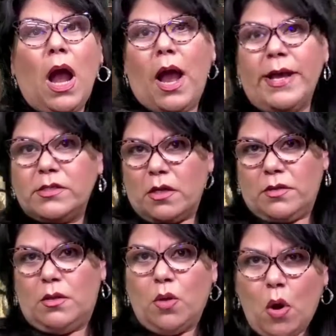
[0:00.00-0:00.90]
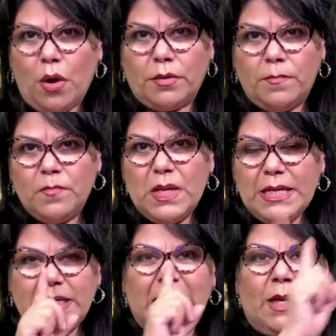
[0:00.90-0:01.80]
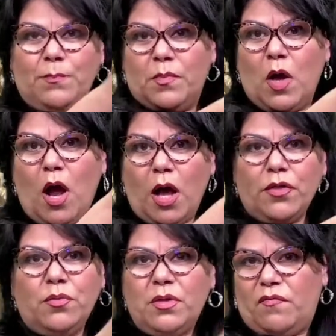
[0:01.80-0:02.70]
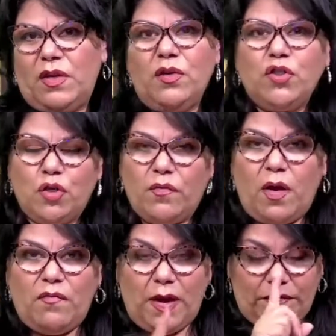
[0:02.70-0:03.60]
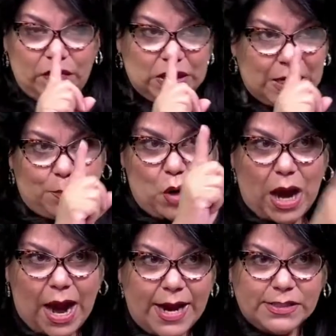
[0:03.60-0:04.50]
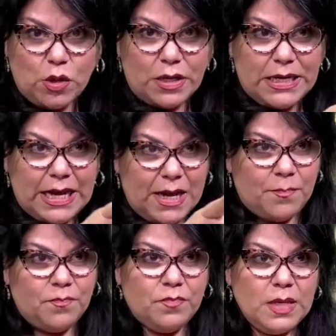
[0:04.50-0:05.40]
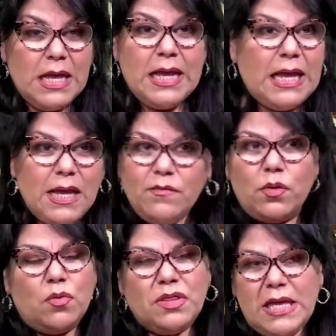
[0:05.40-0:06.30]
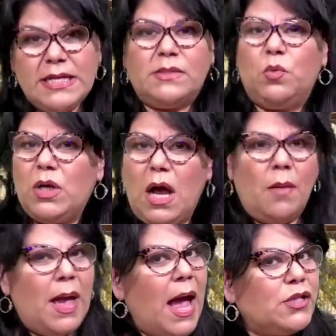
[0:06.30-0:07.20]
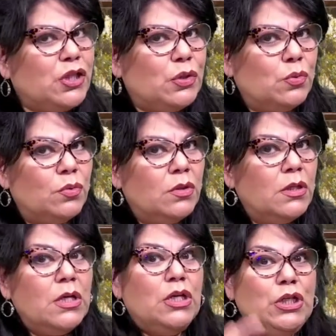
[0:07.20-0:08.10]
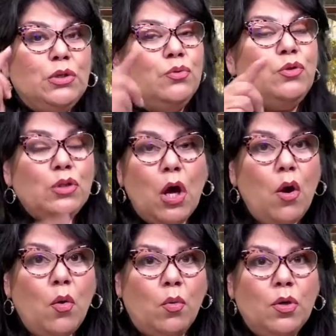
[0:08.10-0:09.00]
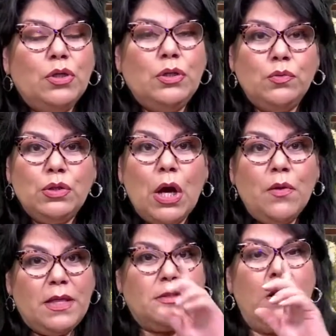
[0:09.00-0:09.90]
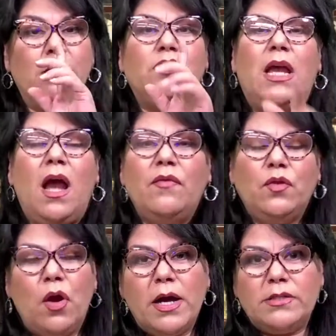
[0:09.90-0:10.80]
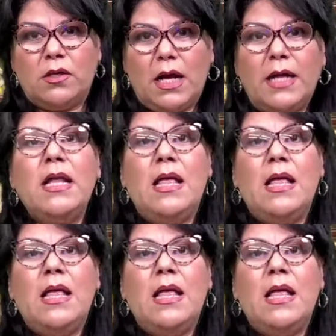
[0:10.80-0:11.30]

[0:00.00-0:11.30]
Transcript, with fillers: eyes on the Lord, keep Him, the author and the finisher of our faith, if you keep your eyes on Him, even though things will come at you, you know, you know that as long as you have your eyes on God,